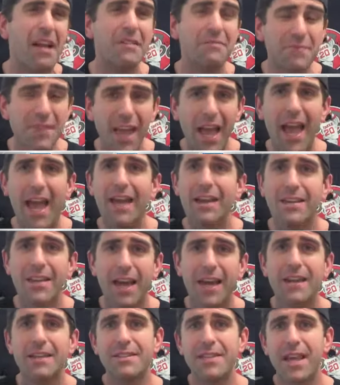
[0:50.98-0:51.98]
yeah, it
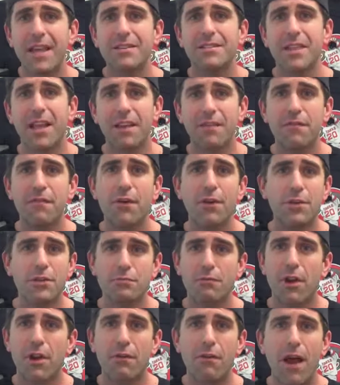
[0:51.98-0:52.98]
kind of tastes like first
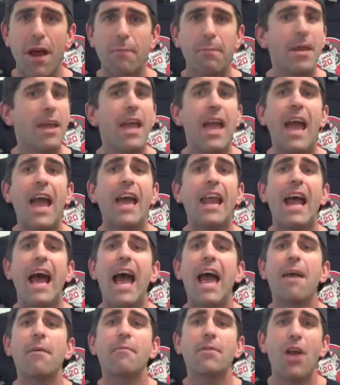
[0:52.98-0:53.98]
runner up. And
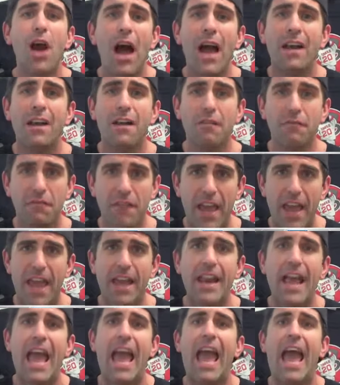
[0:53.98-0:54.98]
I am not a fan
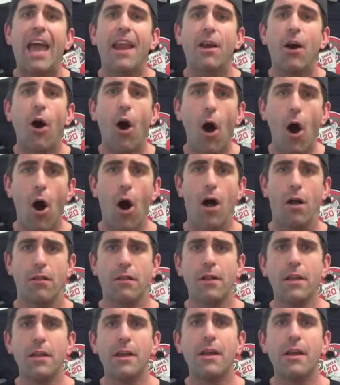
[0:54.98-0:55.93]
at all.